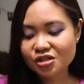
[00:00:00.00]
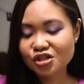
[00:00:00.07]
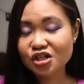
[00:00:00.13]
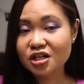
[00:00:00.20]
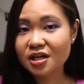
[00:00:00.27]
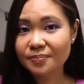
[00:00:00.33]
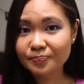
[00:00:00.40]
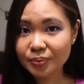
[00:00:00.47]

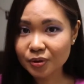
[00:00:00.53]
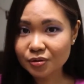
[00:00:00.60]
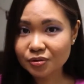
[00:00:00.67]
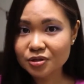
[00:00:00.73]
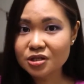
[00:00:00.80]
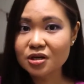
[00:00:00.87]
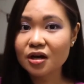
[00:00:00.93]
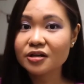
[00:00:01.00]
She
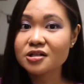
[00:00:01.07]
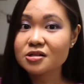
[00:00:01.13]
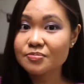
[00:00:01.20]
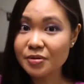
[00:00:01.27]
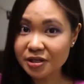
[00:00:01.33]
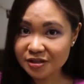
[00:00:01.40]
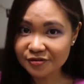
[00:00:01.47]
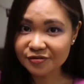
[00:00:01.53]
uploads on
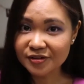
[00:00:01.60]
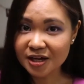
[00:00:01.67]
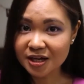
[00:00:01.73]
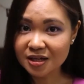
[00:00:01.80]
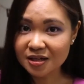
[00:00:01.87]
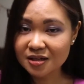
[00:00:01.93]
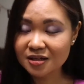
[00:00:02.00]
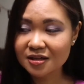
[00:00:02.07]
Spotify,